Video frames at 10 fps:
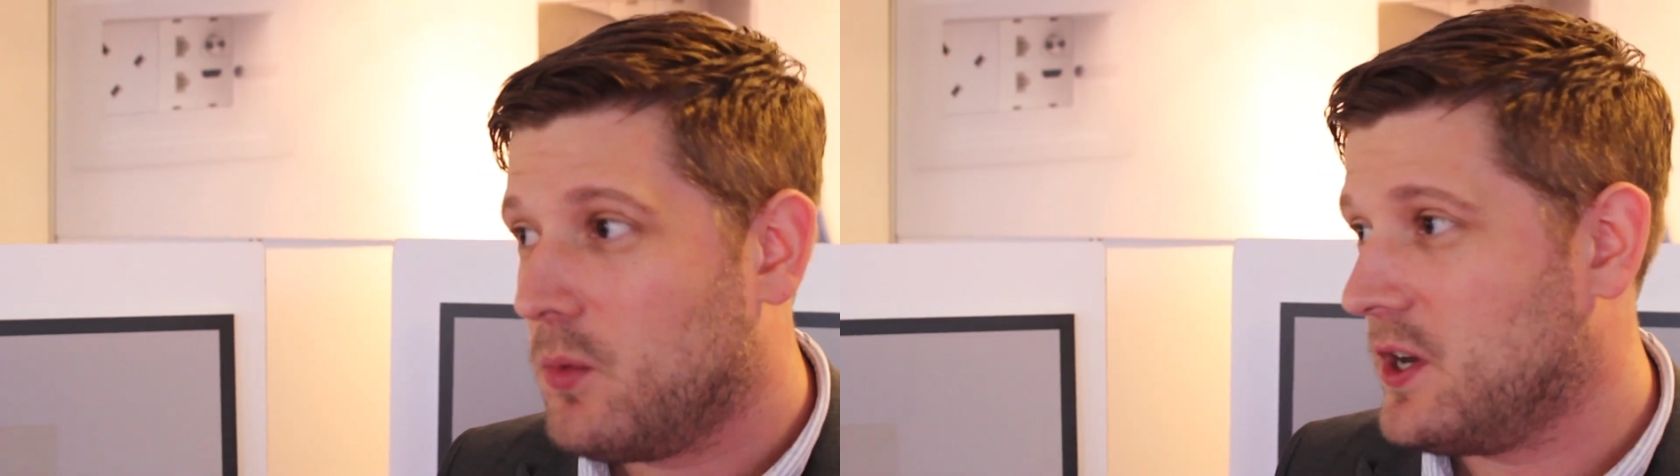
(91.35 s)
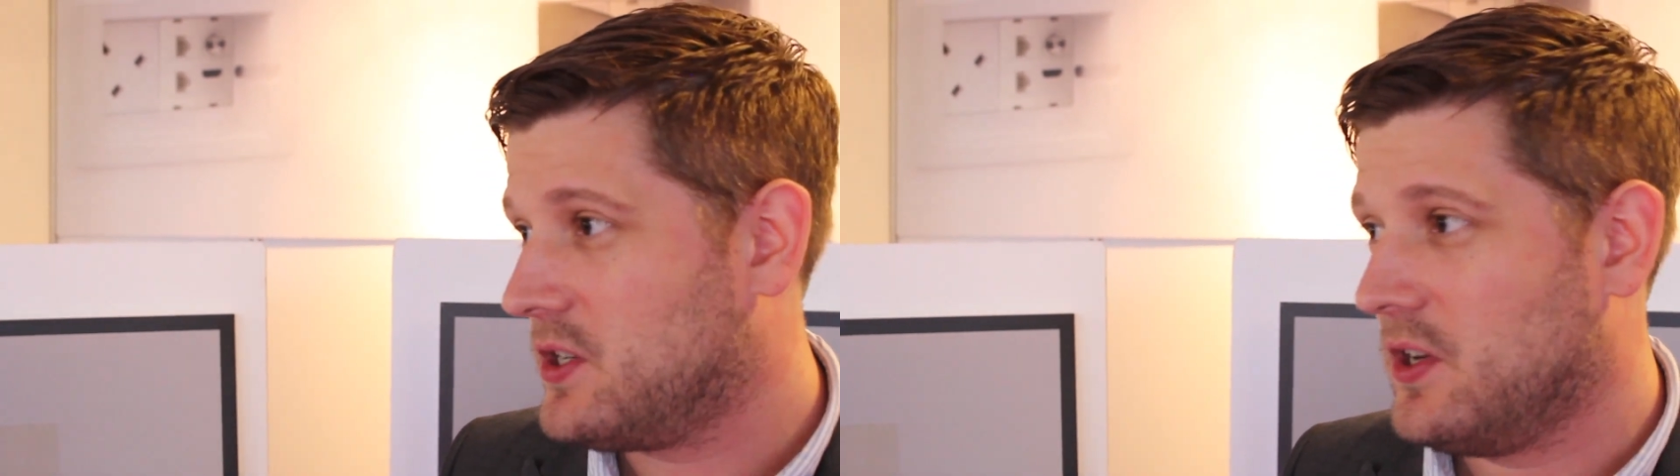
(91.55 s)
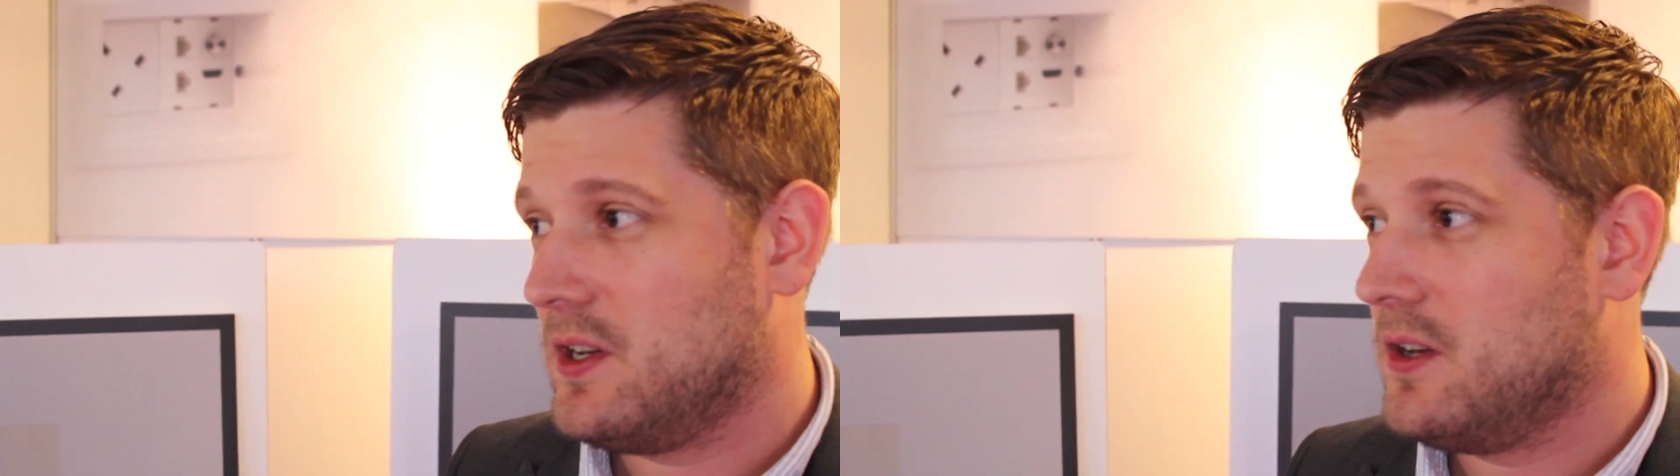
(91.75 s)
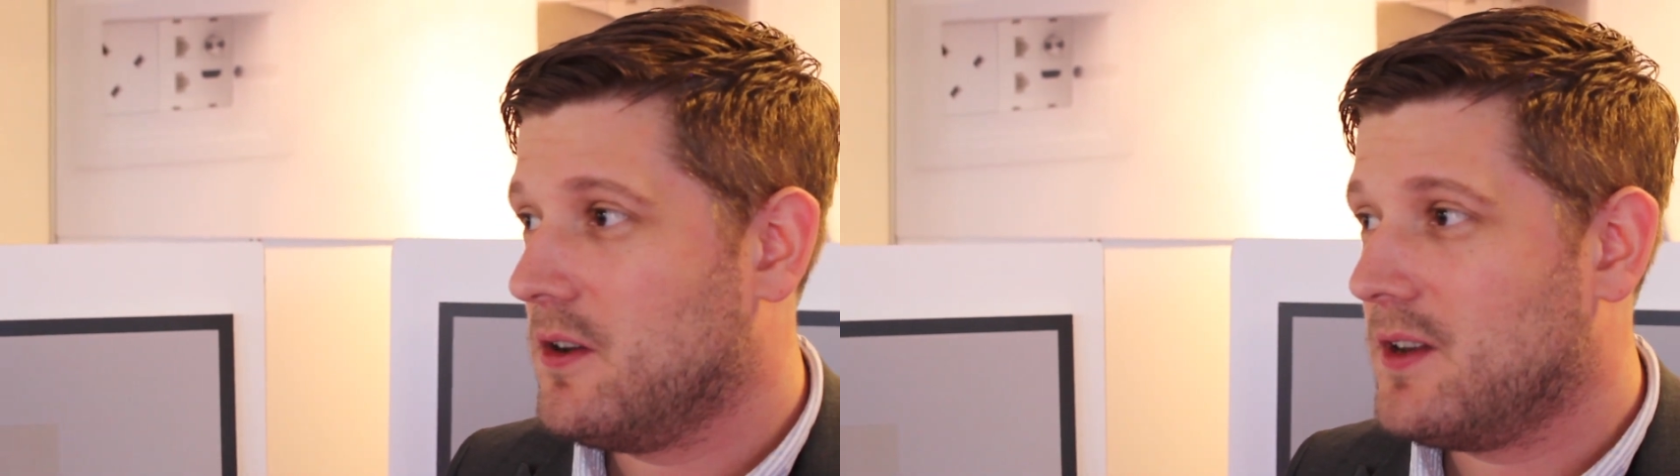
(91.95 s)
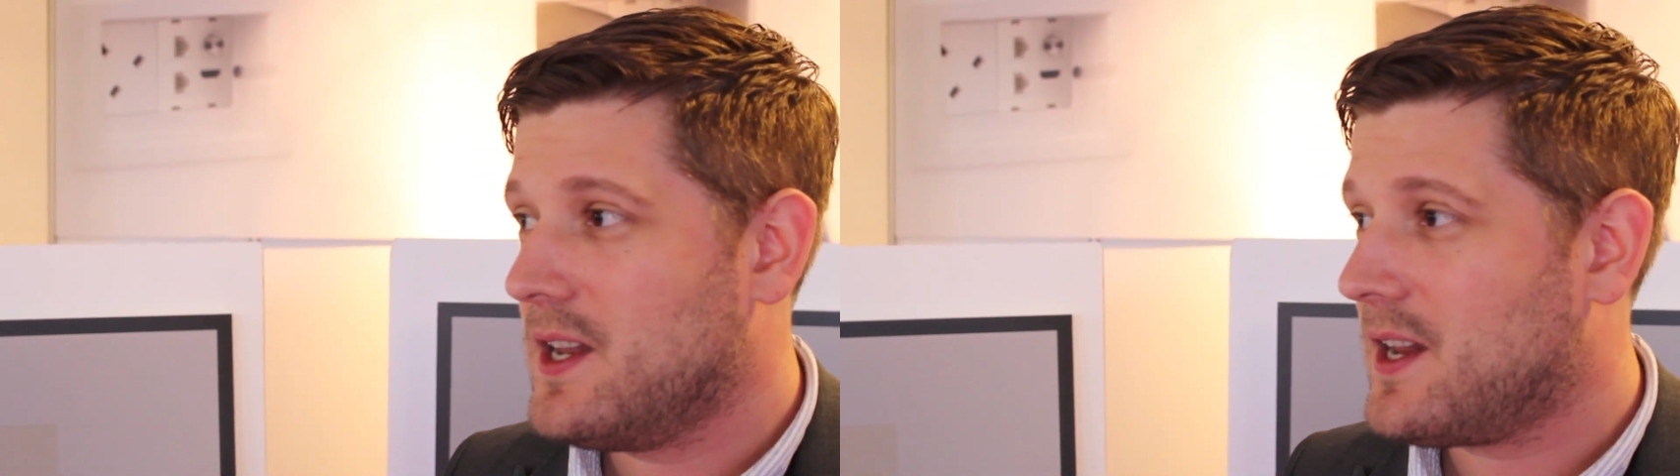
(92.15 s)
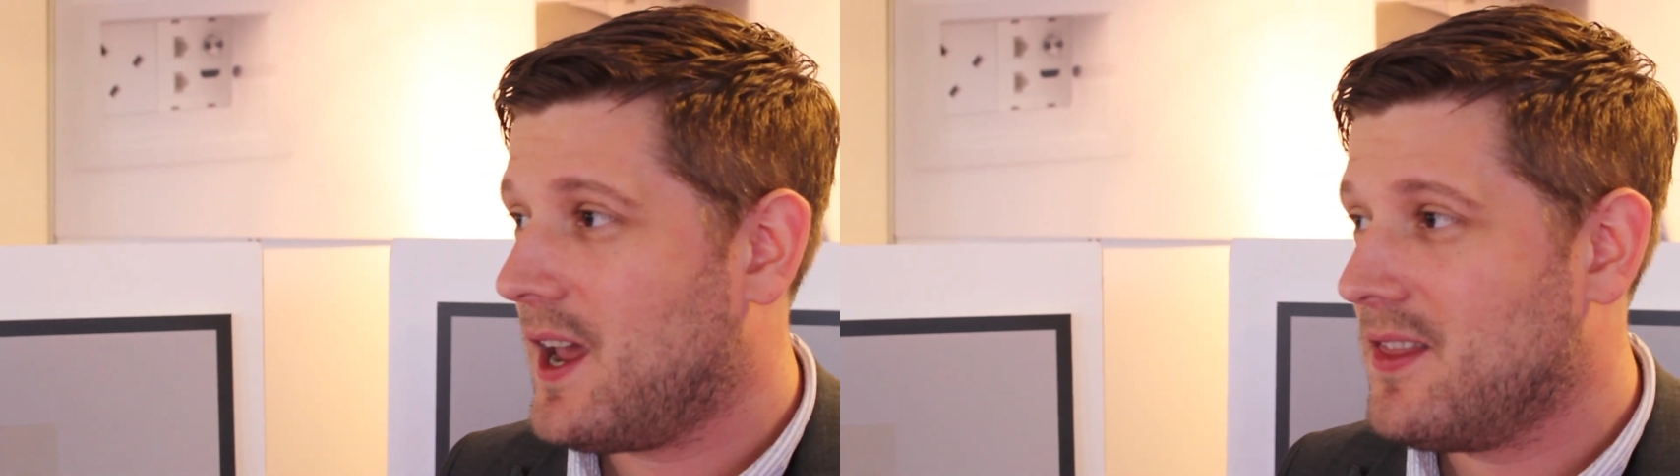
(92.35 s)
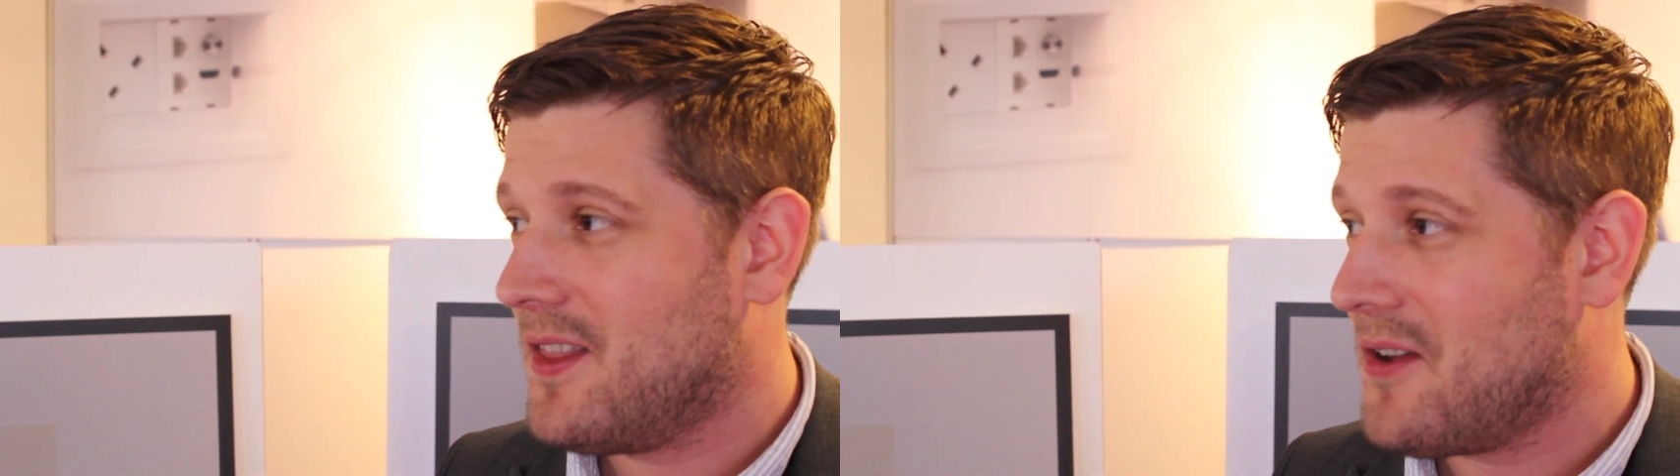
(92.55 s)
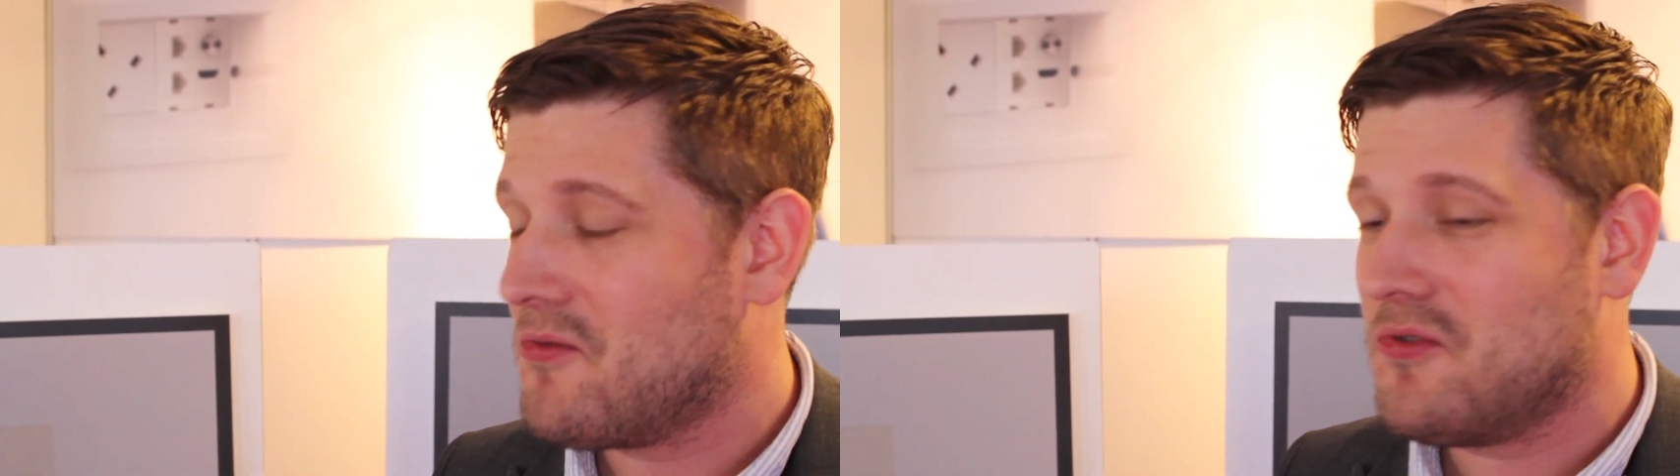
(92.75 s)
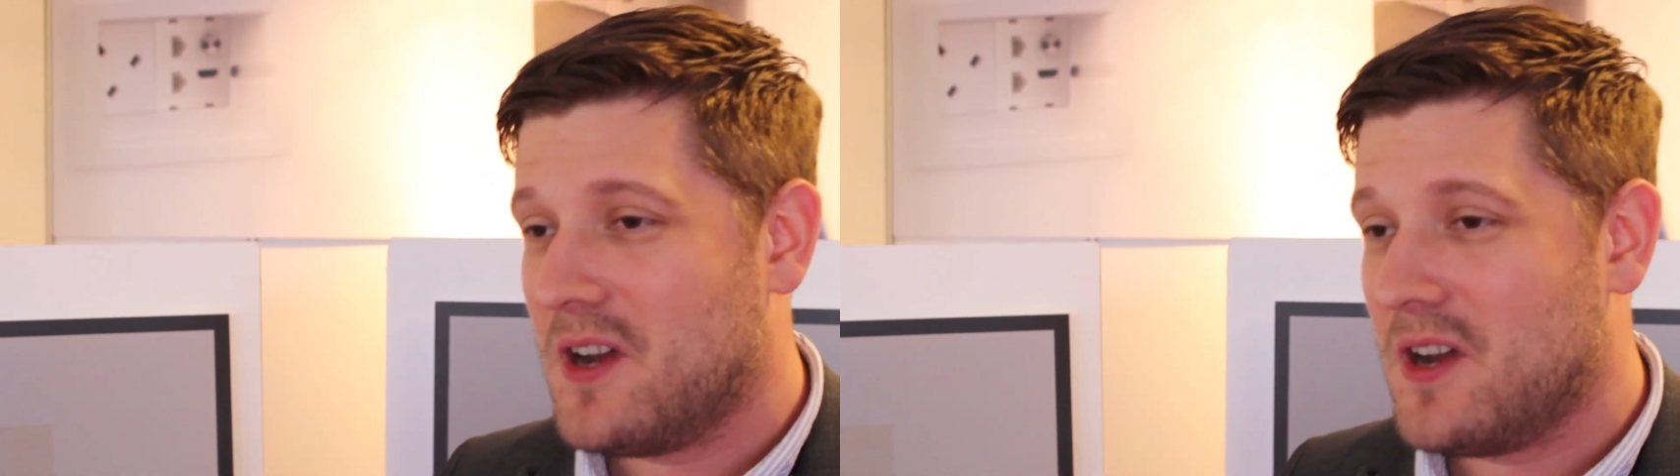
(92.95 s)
We're certainly unique, and they